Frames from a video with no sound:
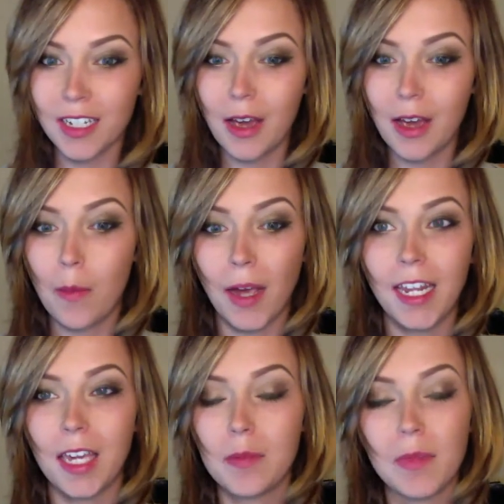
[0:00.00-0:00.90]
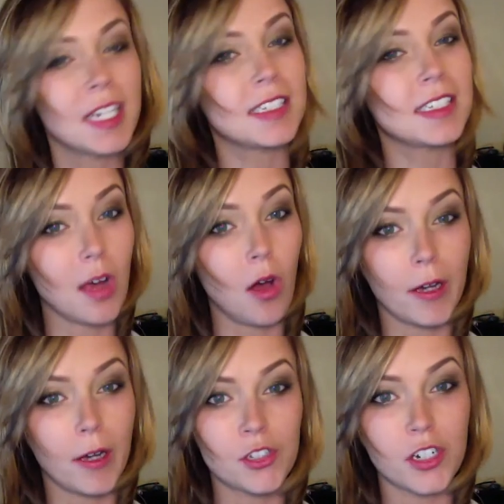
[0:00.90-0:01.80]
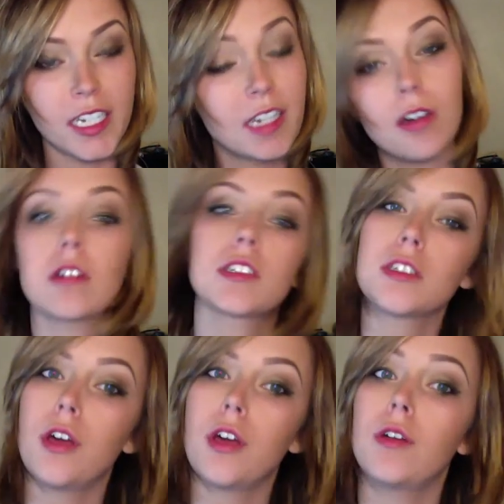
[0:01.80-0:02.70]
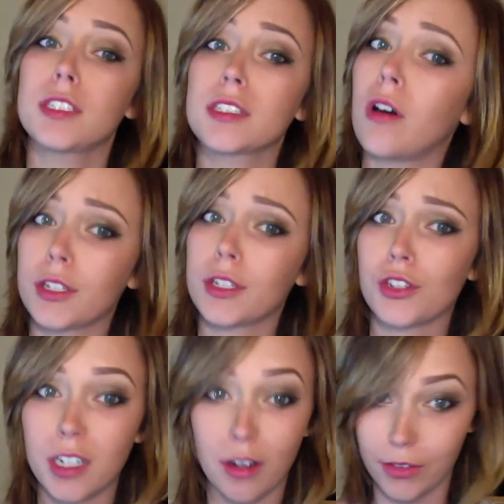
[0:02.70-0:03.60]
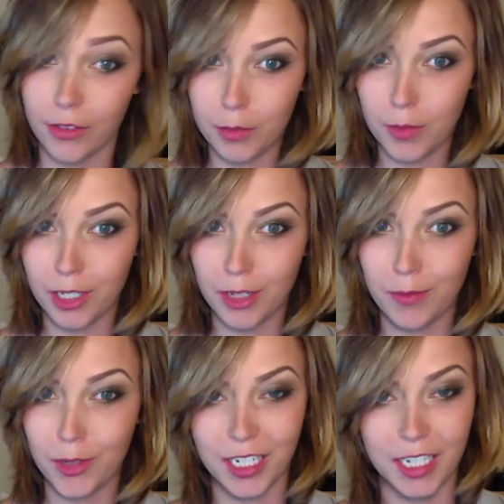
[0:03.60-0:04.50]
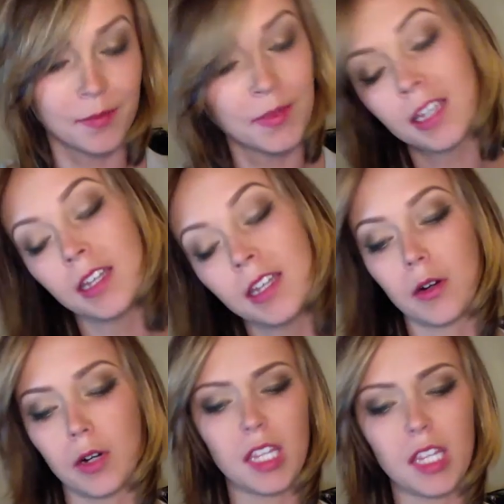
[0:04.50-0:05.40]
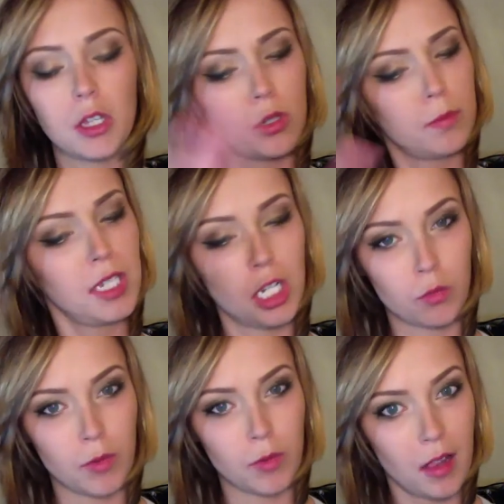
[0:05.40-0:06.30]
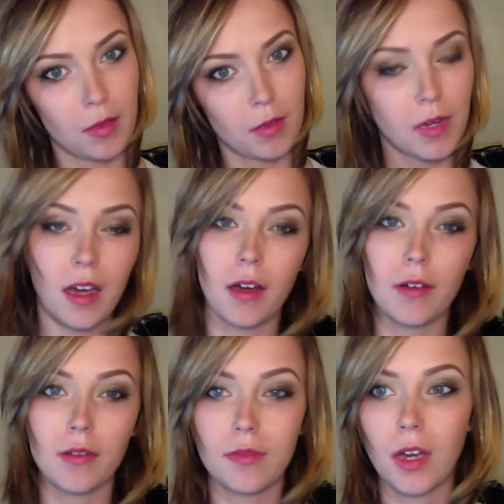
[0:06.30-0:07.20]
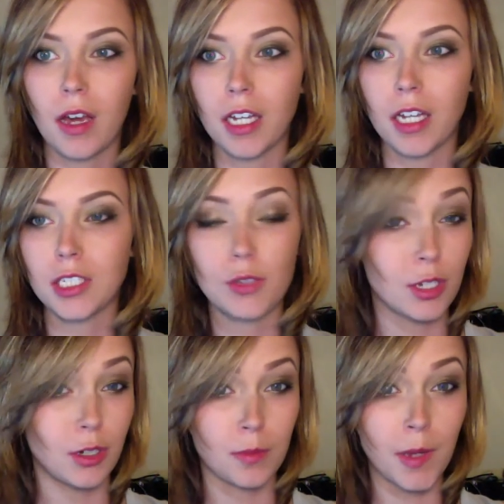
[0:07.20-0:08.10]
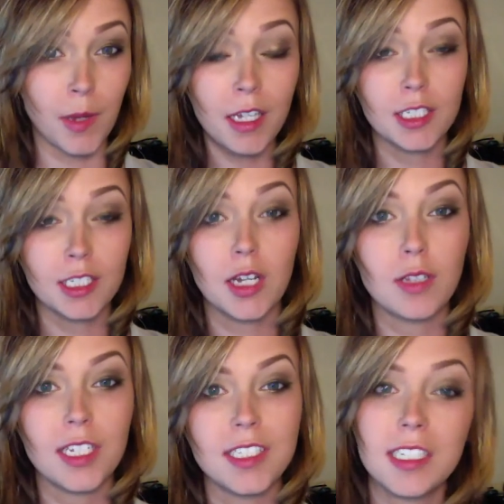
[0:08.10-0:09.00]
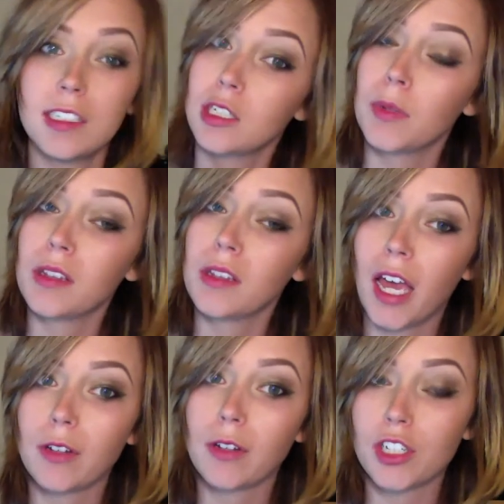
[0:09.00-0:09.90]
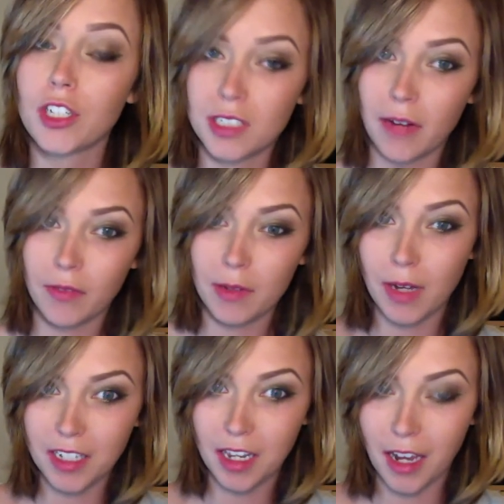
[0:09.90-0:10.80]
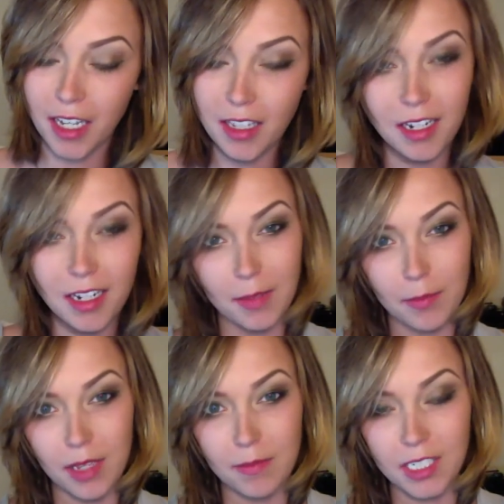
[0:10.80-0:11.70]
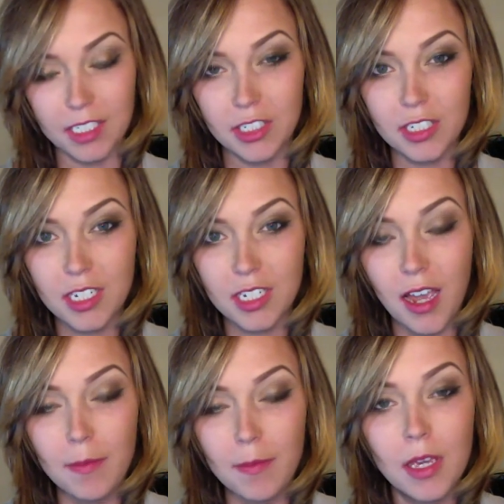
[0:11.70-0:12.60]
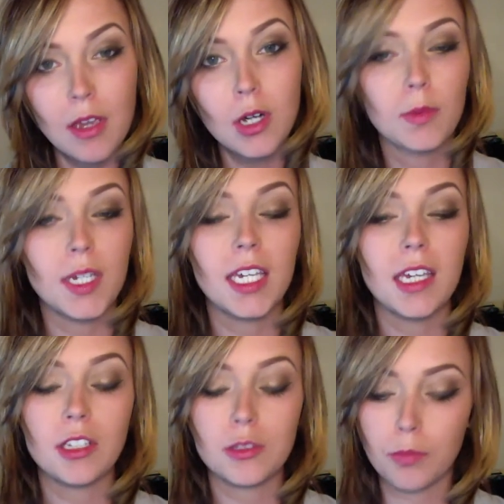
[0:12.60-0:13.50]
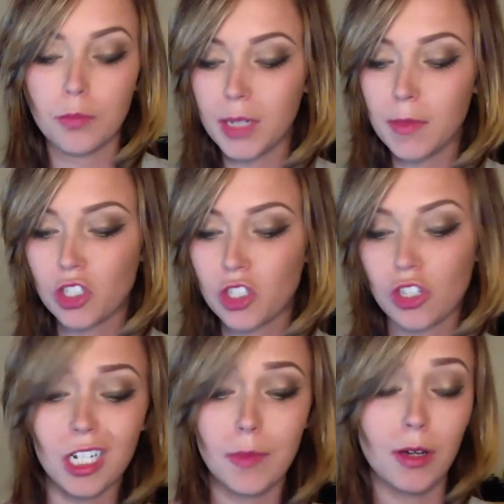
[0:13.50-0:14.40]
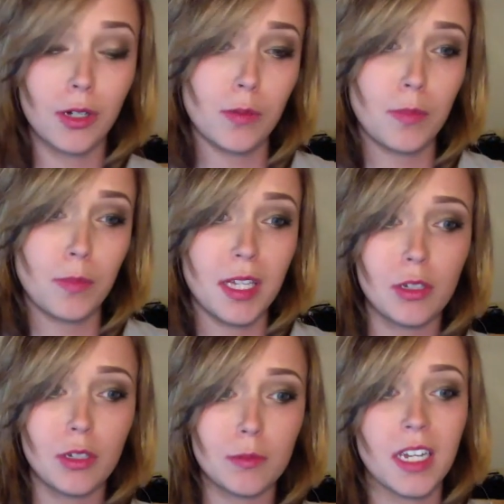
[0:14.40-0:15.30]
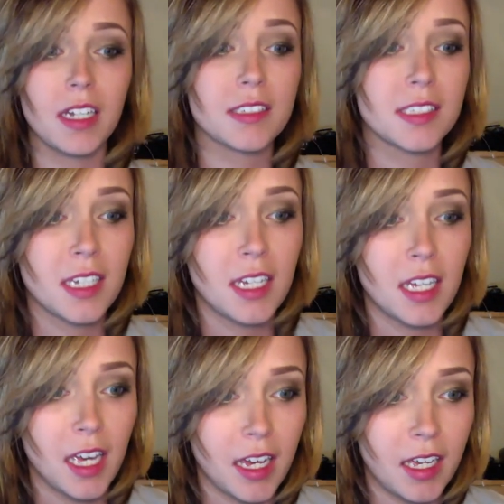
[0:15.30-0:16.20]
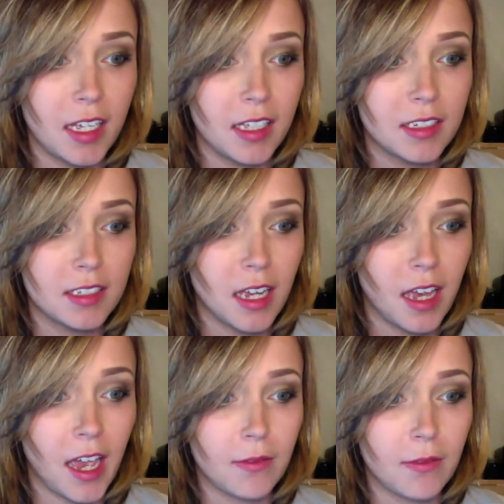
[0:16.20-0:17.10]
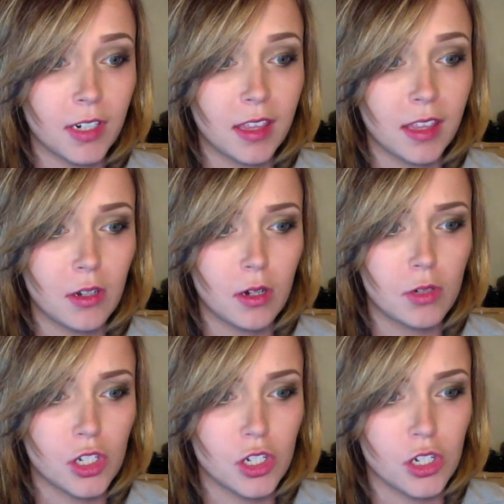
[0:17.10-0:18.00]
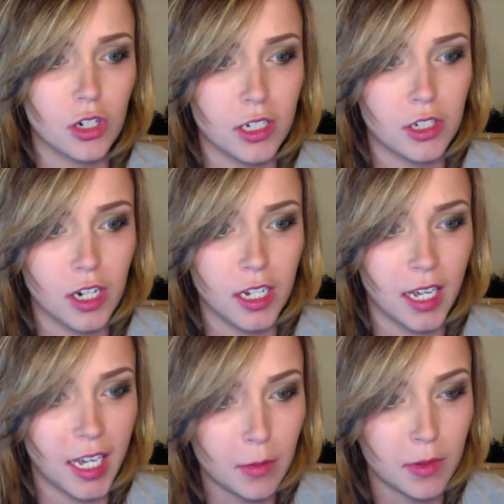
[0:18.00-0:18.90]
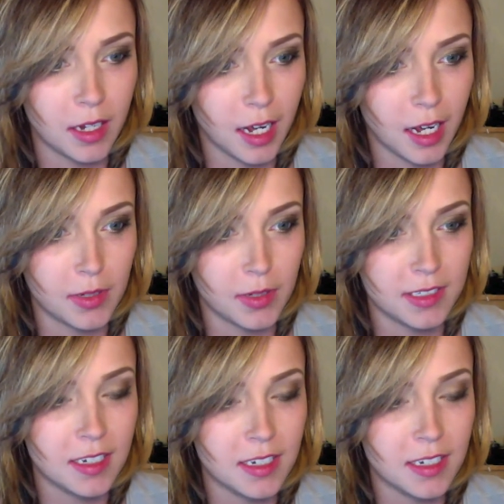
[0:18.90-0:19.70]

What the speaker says: My name is Audrey, also known as Audrey on the hooping community, or in the hooping realm of YouTube. So this is Hooping Live. Our show is every Monday night at 9 p.m. Eastern Time. We pretty much talk about hooping, hoop dance, and everything. Oh, shush. I hate when that happens.